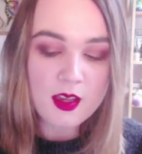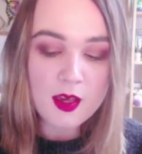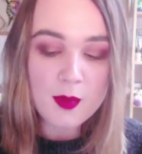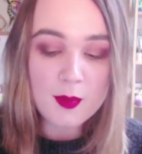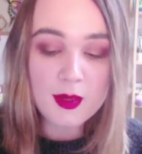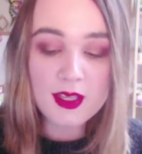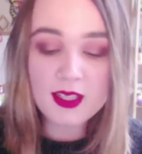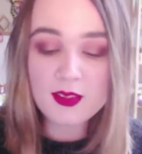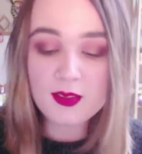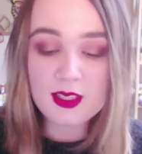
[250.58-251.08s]

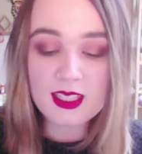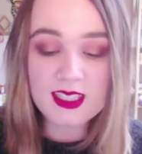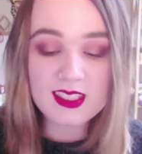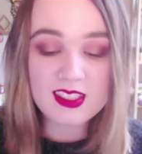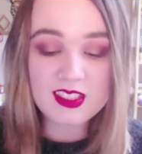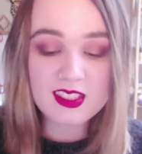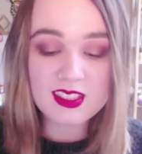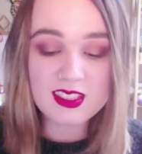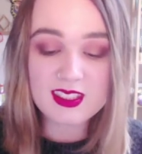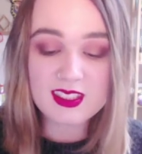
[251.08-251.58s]
anyway,
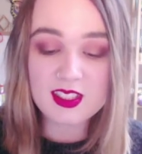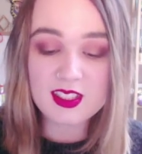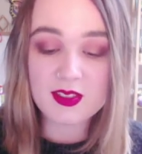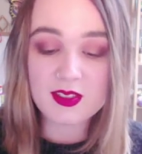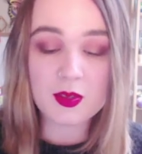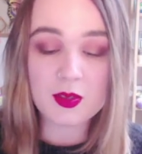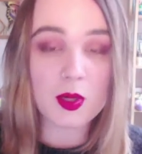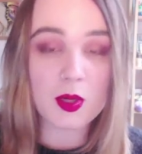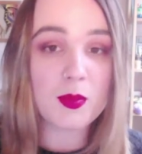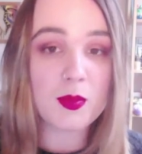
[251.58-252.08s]
it's just their
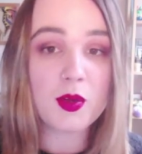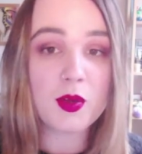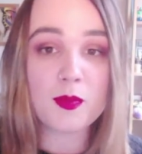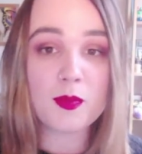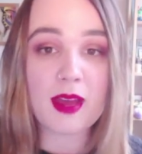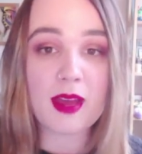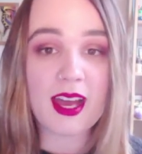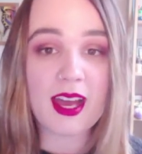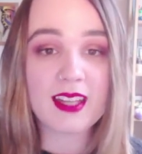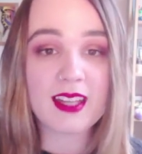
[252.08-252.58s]
normal
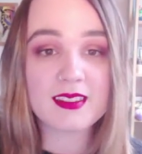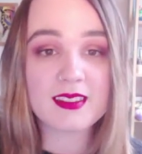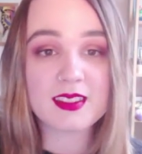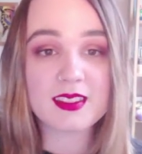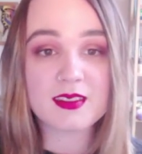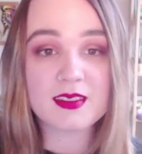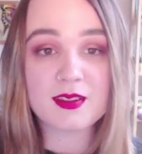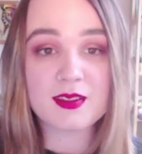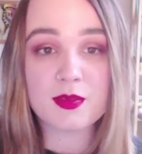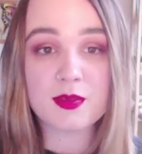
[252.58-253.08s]
matte
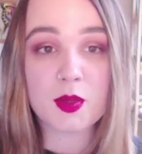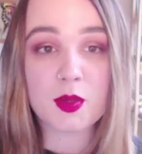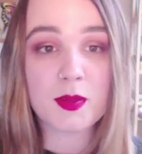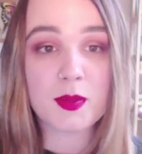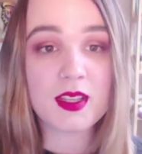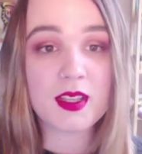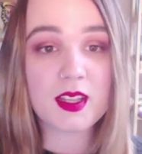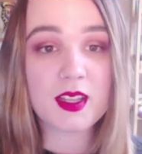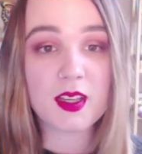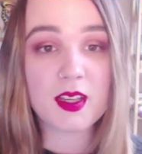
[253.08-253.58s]

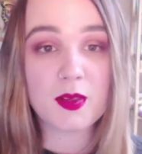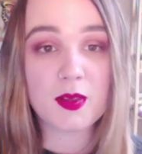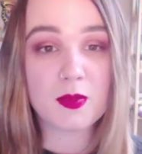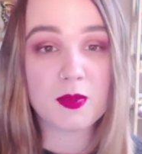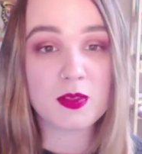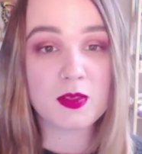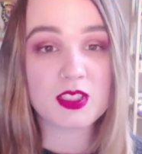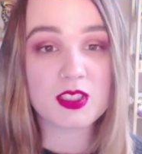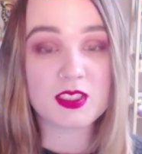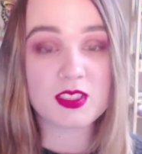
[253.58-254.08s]
formula,
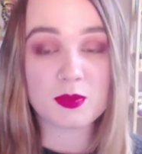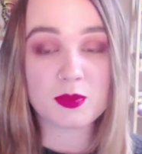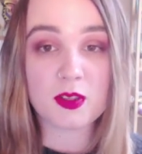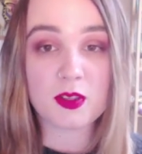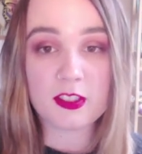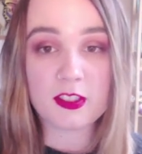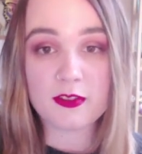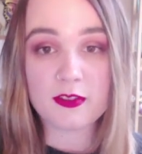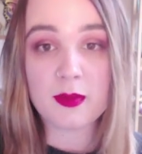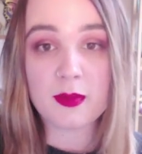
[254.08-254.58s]
which is
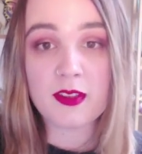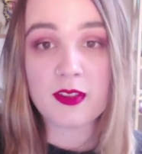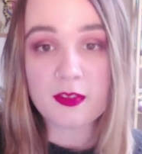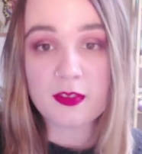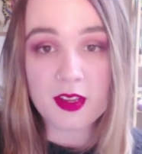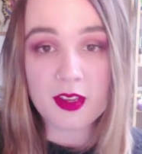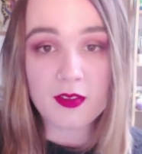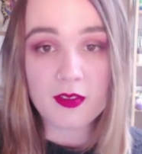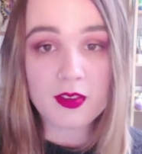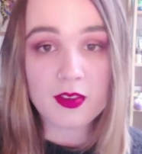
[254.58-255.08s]
one of my
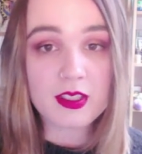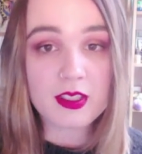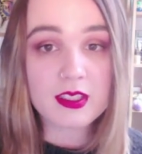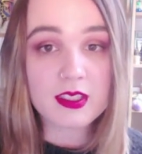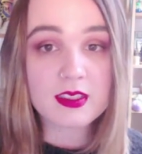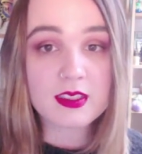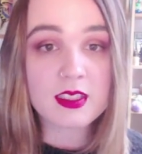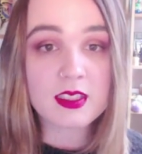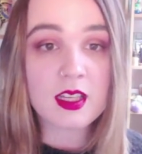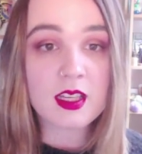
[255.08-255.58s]

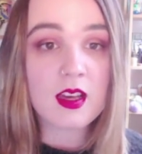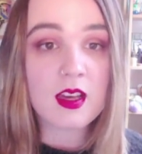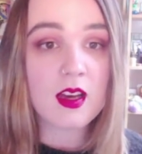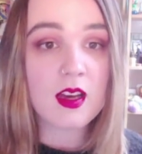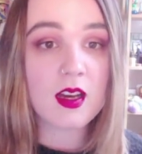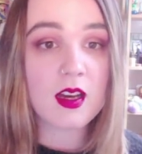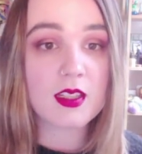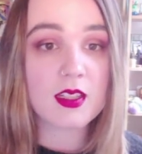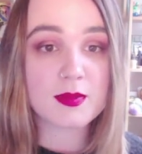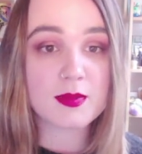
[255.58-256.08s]
favorite,
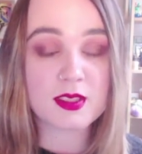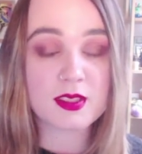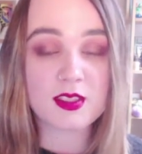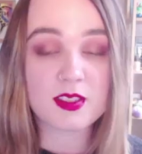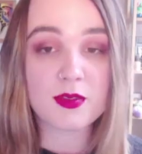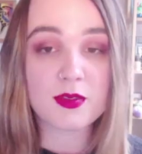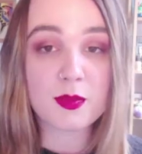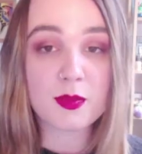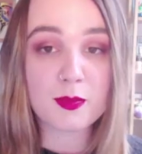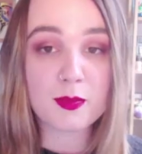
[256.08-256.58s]
especially
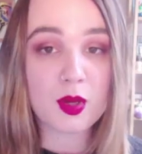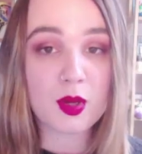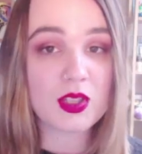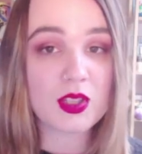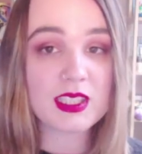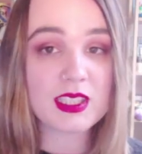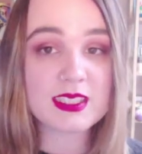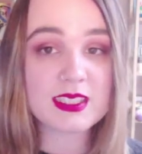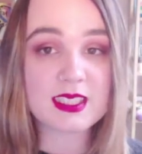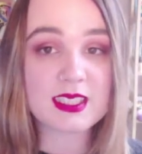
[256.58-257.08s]
for
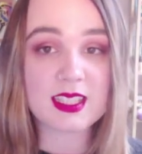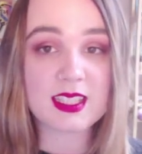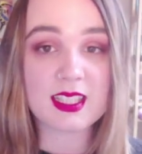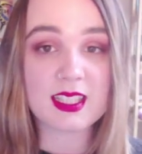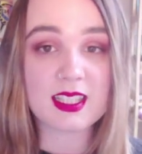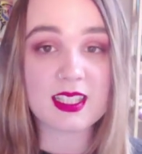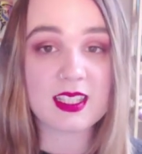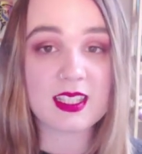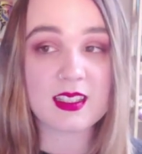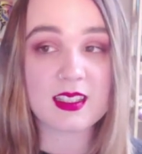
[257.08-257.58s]
bullets. I
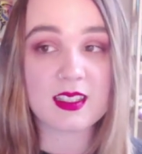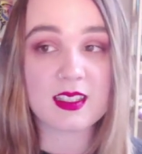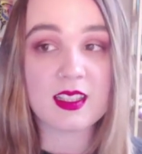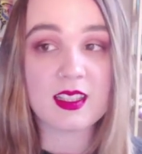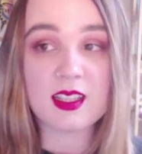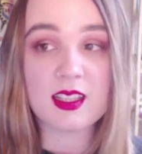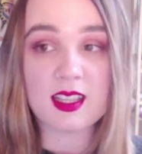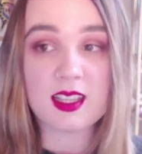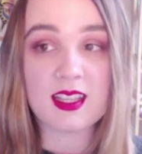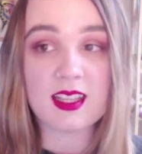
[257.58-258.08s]
think it
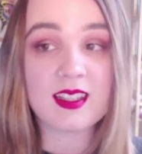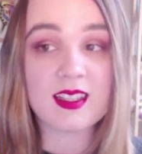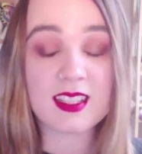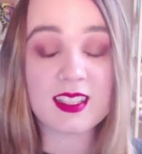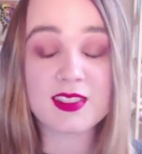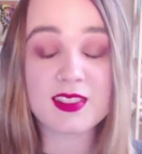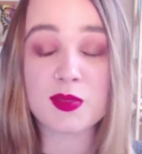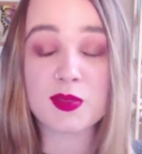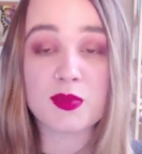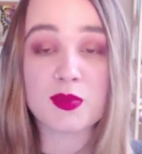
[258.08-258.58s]

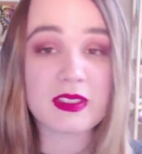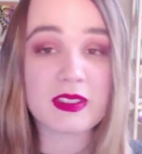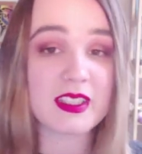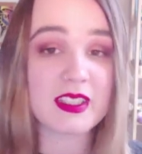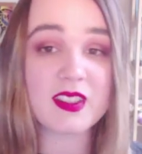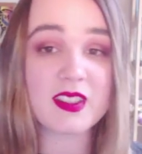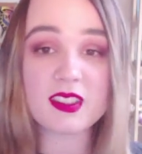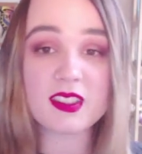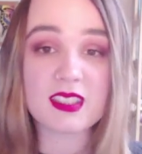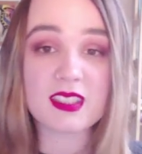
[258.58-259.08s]
lasts a really
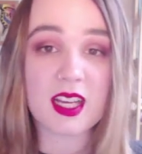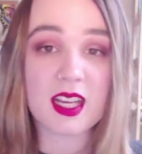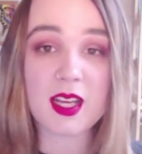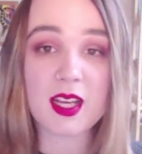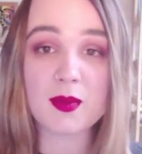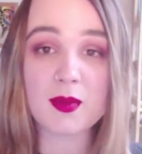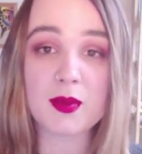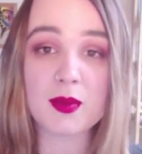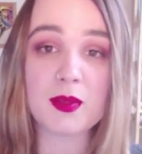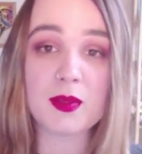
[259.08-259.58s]
long
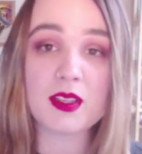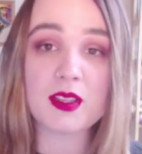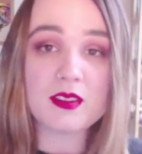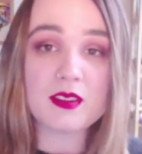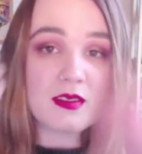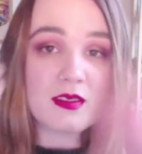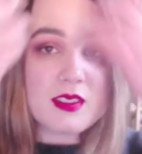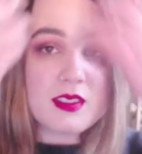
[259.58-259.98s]
time. I mean,